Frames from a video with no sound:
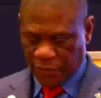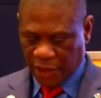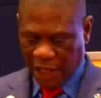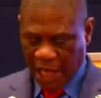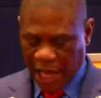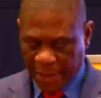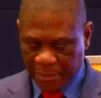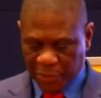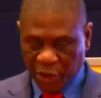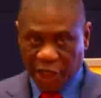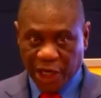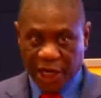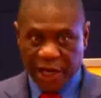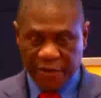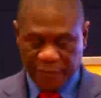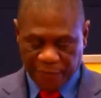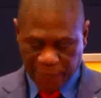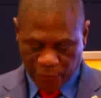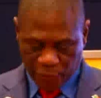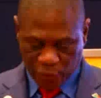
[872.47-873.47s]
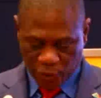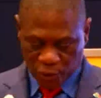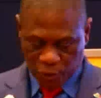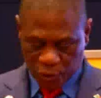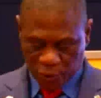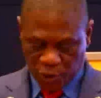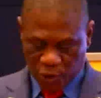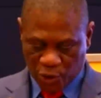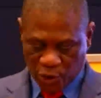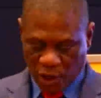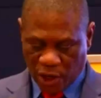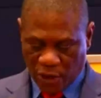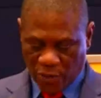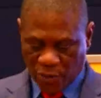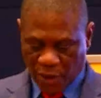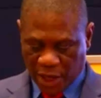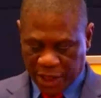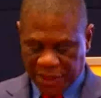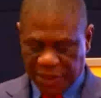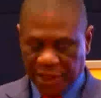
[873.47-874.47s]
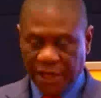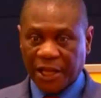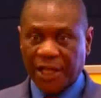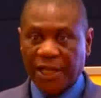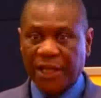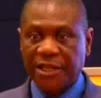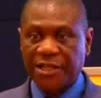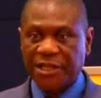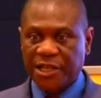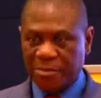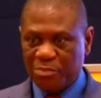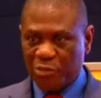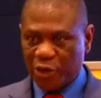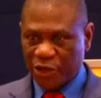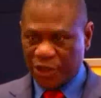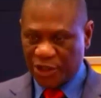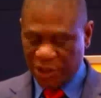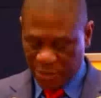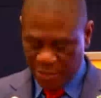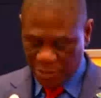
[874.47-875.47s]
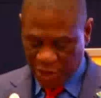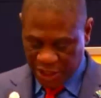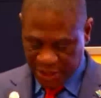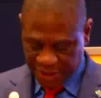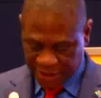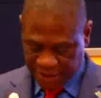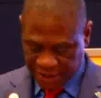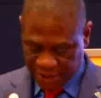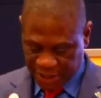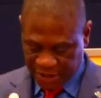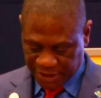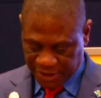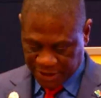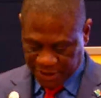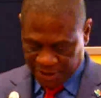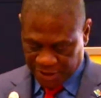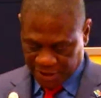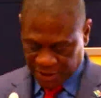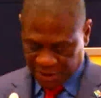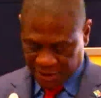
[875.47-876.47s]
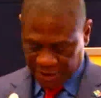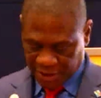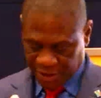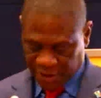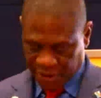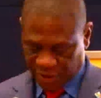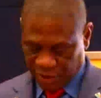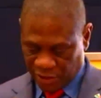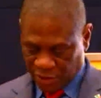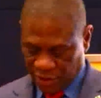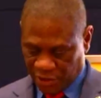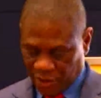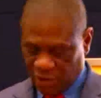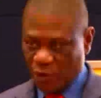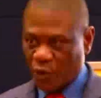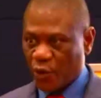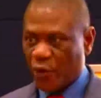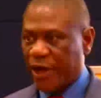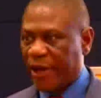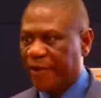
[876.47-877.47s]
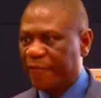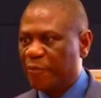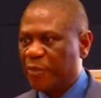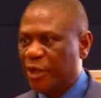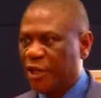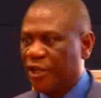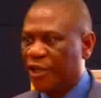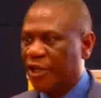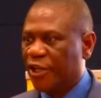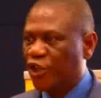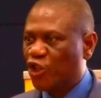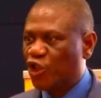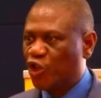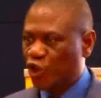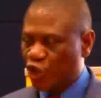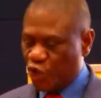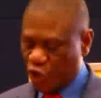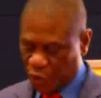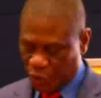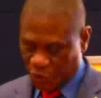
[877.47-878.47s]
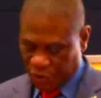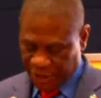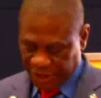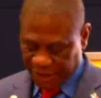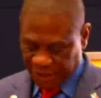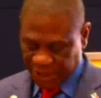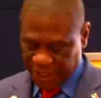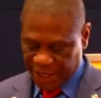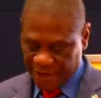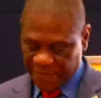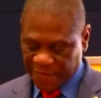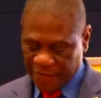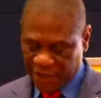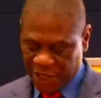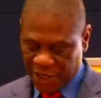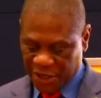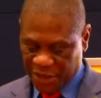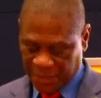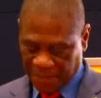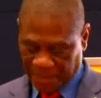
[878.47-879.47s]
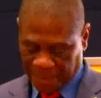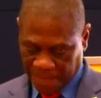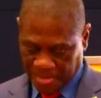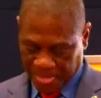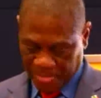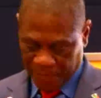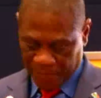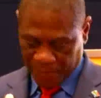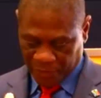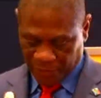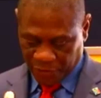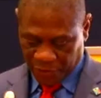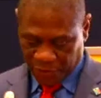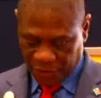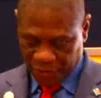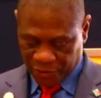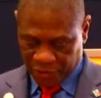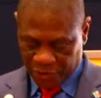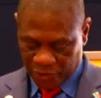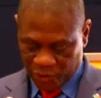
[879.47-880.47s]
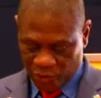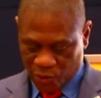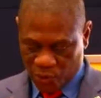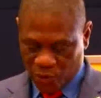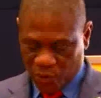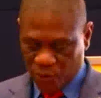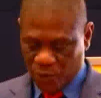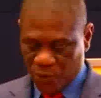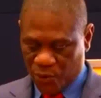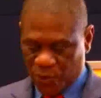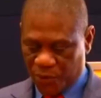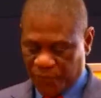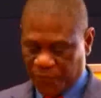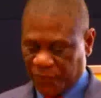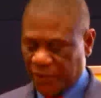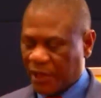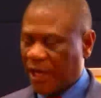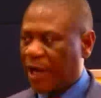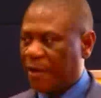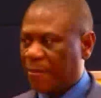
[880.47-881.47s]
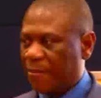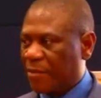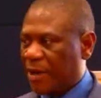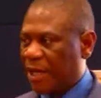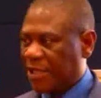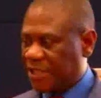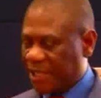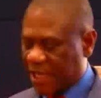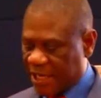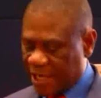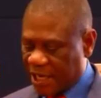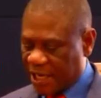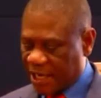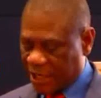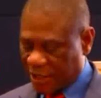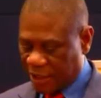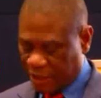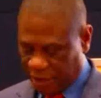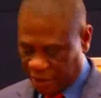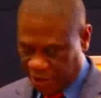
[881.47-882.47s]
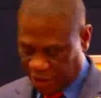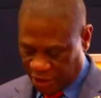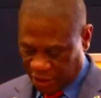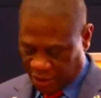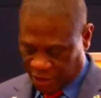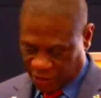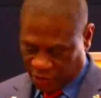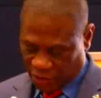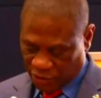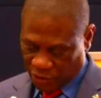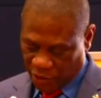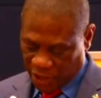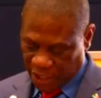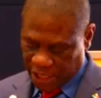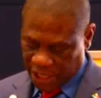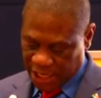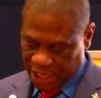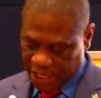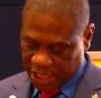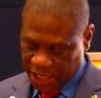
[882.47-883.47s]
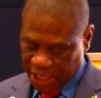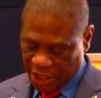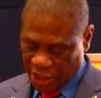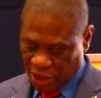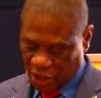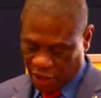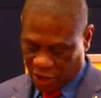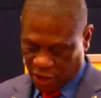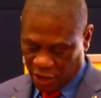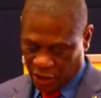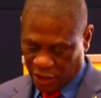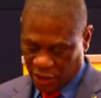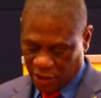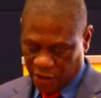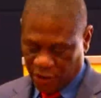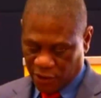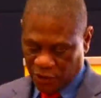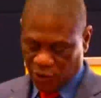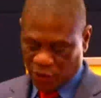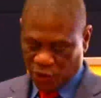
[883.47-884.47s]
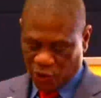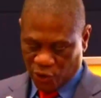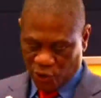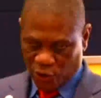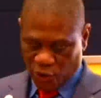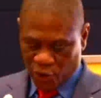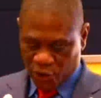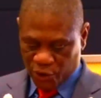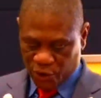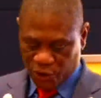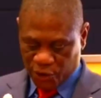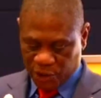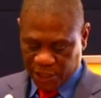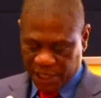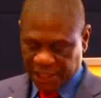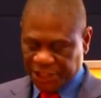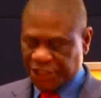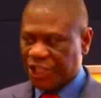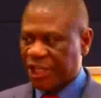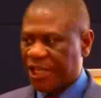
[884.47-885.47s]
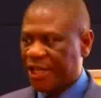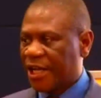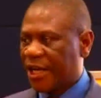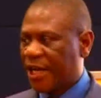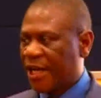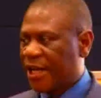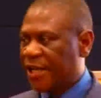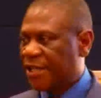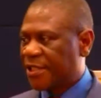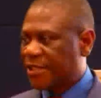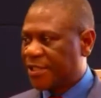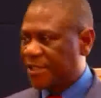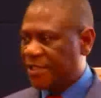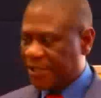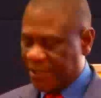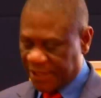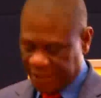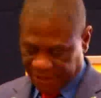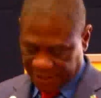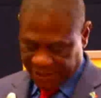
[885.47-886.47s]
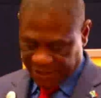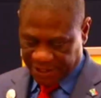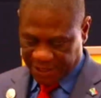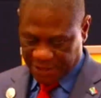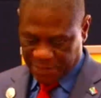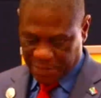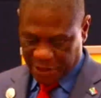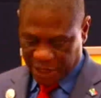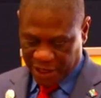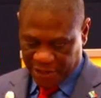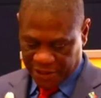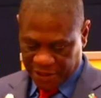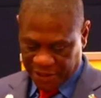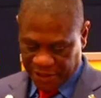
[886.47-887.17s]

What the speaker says: I'm grateful to our three deputy ministers who have been introduced this evening, to Ambassador Kwele, Consular General Zipa,